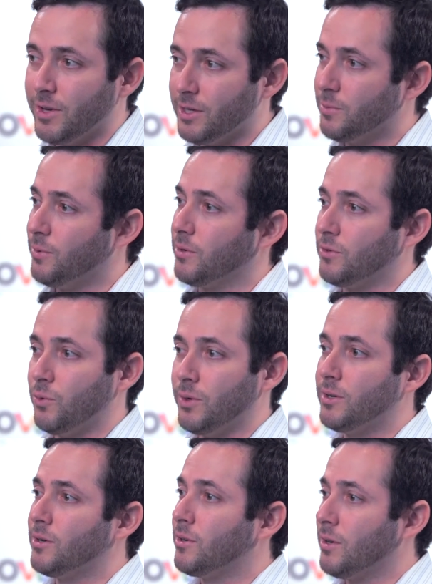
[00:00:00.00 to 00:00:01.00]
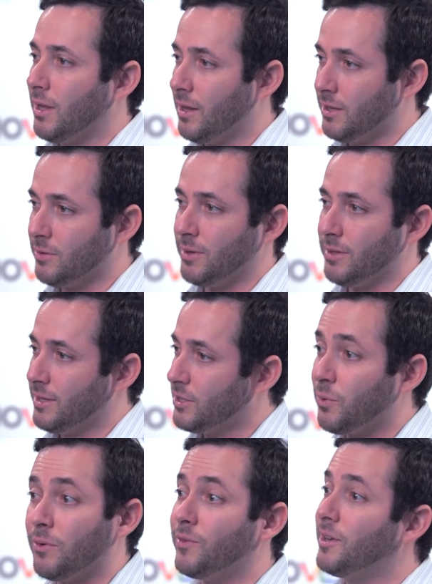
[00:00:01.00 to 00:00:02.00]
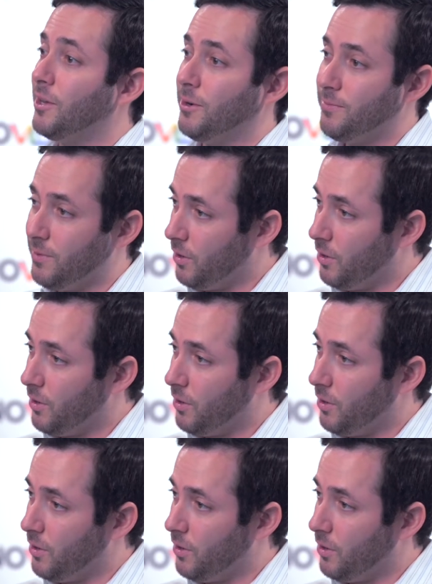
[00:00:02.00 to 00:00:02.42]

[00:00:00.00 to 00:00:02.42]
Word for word: Facebook, Twitter, a lot of these, they just want video